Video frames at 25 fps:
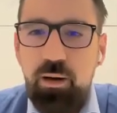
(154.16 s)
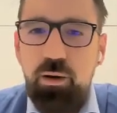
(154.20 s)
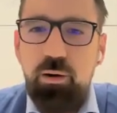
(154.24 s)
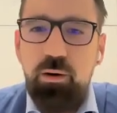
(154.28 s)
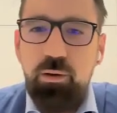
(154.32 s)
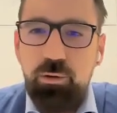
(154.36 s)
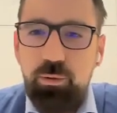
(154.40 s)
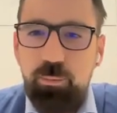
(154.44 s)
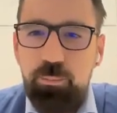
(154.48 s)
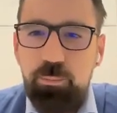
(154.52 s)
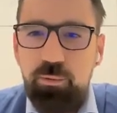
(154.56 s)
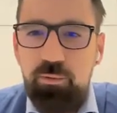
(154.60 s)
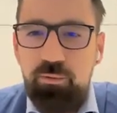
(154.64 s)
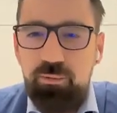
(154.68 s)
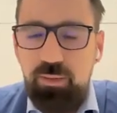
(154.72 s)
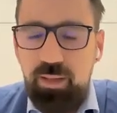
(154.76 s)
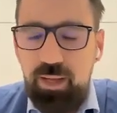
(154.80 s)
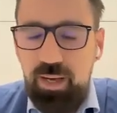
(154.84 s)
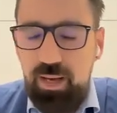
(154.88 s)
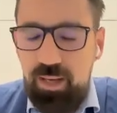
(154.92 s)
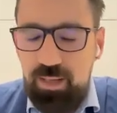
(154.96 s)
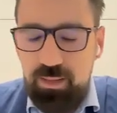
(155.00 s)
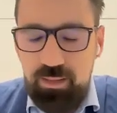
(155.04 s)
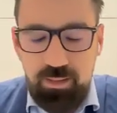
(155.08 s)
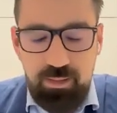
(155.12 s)
On top of
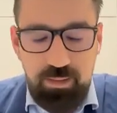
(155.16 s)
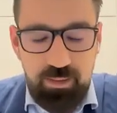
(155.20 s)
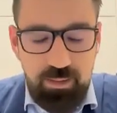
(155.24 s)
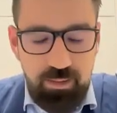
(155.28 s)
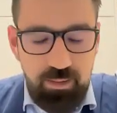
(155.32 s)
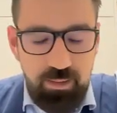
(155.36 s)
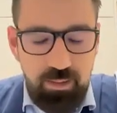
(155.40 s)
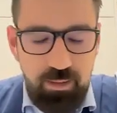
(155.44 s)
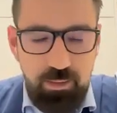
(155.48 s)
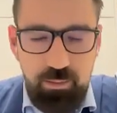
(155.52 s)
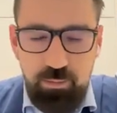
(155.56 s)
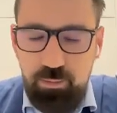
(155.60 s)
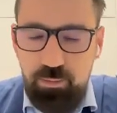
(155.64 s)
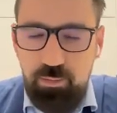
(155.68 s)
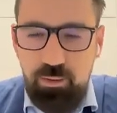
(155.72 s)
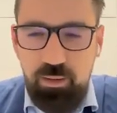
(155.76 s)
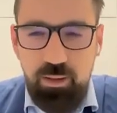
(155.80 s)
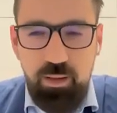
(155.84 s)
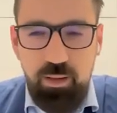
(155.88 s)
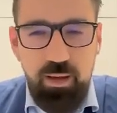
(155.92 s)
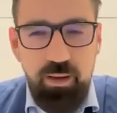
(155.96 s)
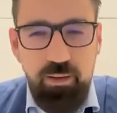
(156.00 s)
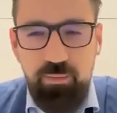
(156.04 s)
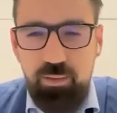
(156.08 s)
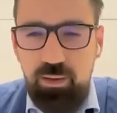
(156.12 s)
that,
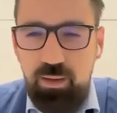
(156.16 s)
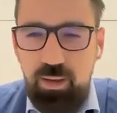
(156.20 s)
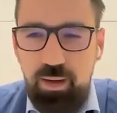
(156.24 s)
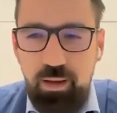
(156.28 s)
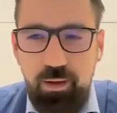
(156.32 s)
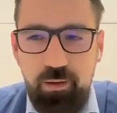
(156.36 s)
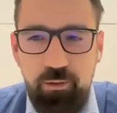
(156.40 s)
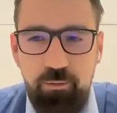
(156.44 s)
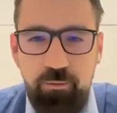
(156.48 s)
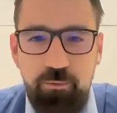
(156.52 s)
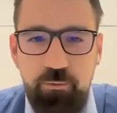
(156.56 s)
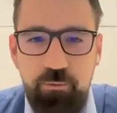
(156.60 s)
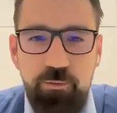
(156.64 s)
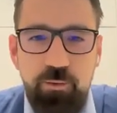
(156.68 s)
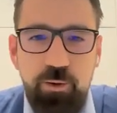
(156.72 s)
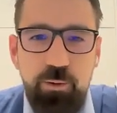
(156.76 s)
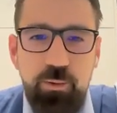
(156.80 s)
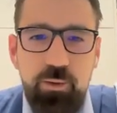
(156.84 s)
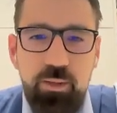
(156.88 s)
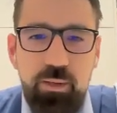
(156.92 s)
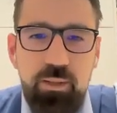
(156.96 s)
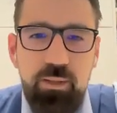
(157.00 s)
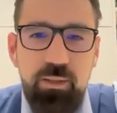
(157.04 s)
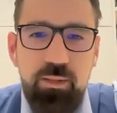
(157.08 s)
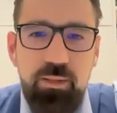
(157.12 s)
you'll have a lack of
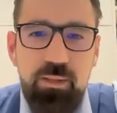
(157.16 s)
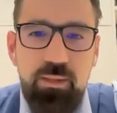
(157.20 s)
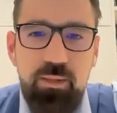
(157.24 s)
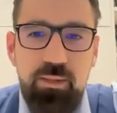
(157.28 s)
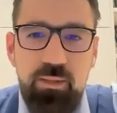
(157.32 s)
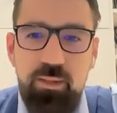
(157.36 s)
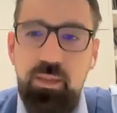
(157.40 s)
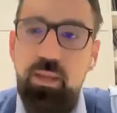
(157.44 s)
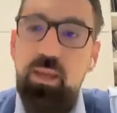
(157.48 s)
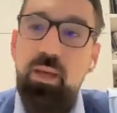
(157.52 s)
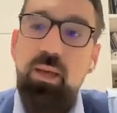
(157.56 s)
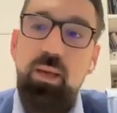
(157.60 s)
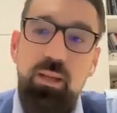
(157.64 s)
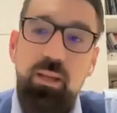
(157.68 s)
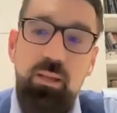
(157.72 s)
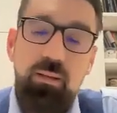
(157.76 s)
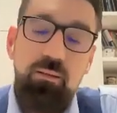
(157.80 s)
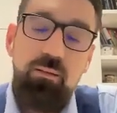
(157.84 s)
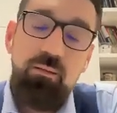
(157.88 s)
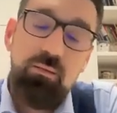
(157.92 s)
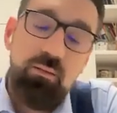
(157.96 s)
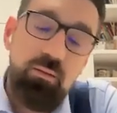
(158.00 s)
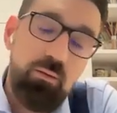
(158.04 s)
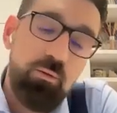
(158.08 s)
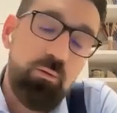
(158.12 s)
focus
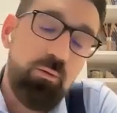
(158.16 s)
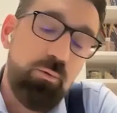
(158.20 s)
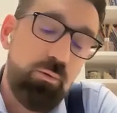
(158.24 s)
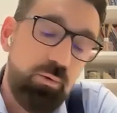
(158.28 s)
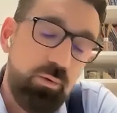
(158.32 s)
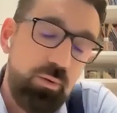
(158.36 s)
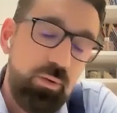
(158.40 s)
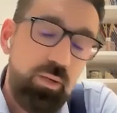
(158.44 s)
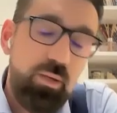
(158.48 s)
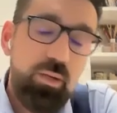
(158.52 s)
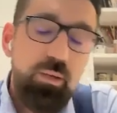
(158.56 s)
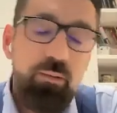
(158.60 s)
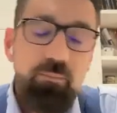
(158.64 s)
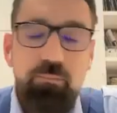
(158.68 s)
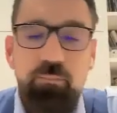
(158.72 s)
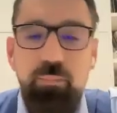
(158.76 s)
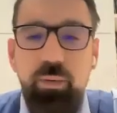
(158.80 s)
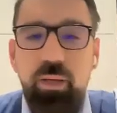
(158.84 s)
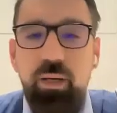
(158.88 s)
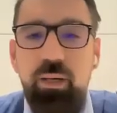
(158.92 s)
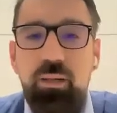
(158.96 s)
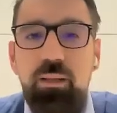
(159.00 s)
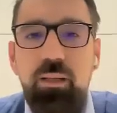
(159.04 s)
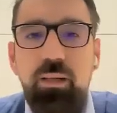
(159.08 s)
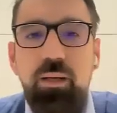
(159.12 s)
and or
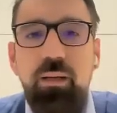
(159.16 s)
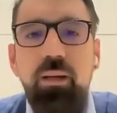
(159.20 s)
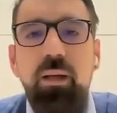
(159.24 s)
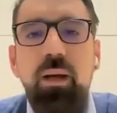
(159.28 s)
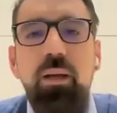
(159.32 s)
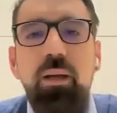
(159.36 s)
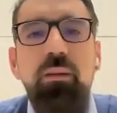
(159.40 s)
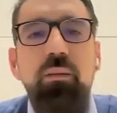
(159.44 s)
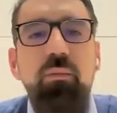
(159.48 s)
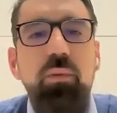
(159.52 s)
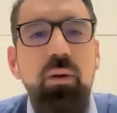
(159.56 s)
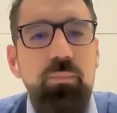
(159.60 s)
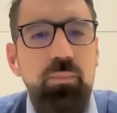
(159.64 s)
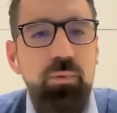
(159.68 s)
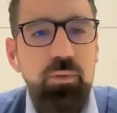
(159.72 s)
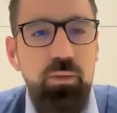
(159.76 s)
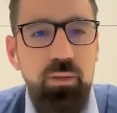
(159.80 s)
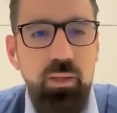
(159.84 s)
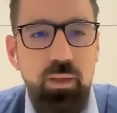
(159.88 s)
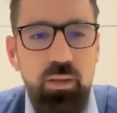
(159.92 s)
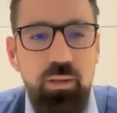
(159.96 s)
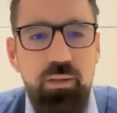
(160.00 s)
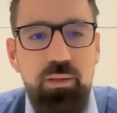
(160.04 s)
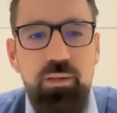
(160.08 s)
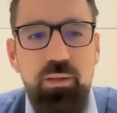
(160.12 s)
a decline in
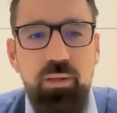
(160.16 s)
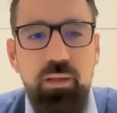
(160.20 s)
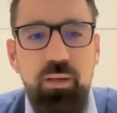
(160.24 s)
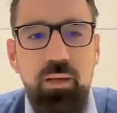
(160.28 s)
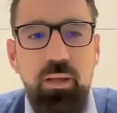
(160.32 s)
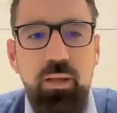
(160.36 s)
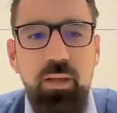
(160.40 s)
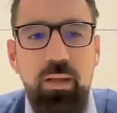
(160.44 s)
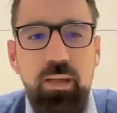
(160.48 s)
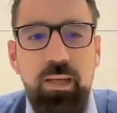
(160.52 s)
reputation.